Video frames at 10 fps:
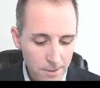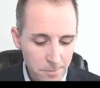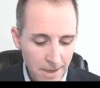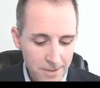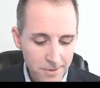
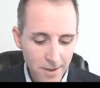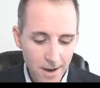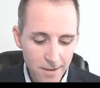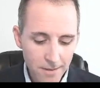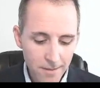based
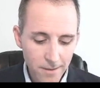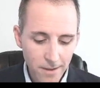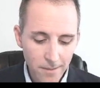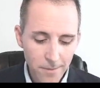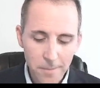on
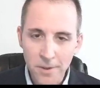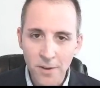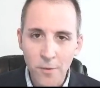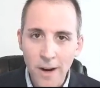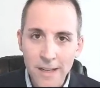the
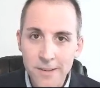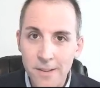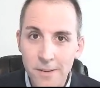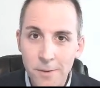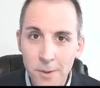Bill of Rights
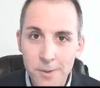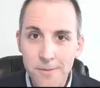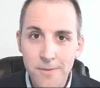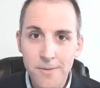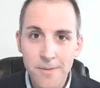and the first
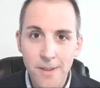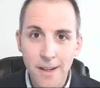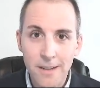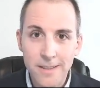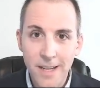
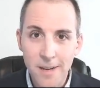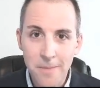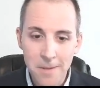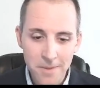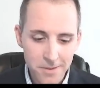10
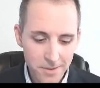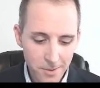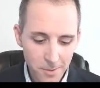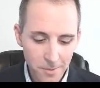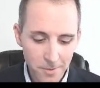amendments
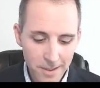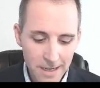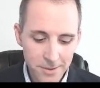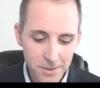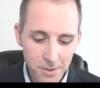to the
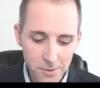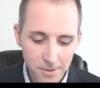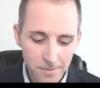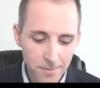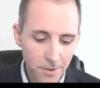Constitution.
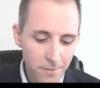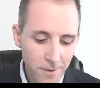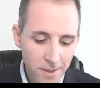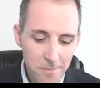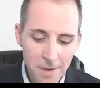The
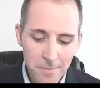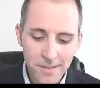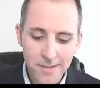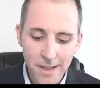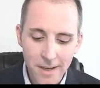Fifth
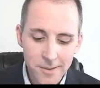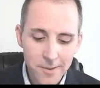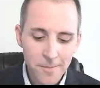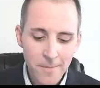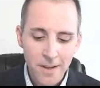Amendment
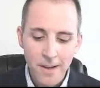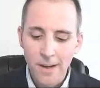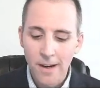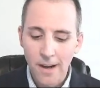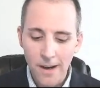says,
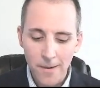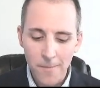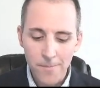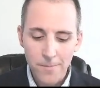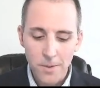
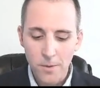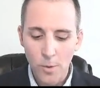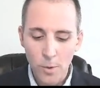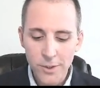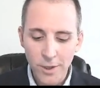
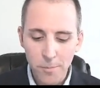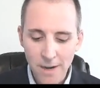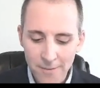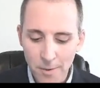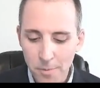nor shall
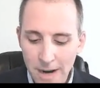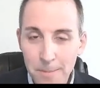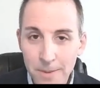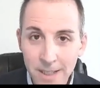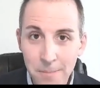private
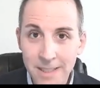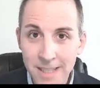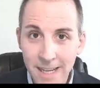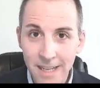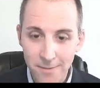property be
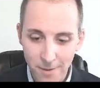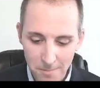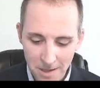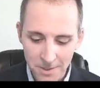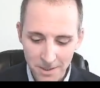taken for
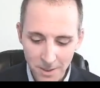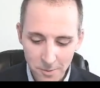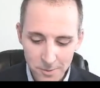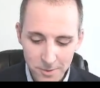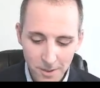public
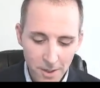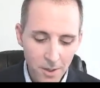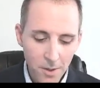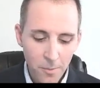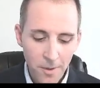use
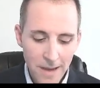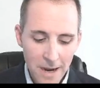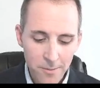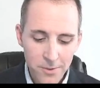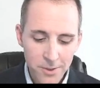
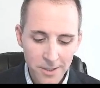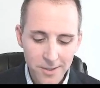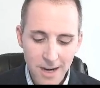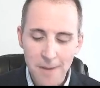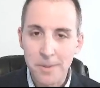without
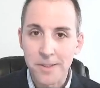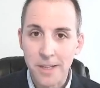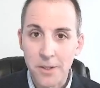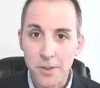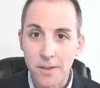just
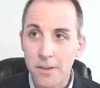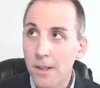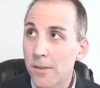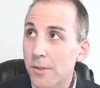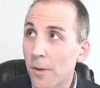compensation.
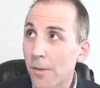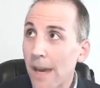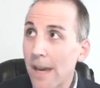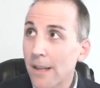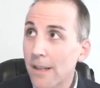And so
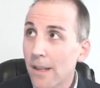that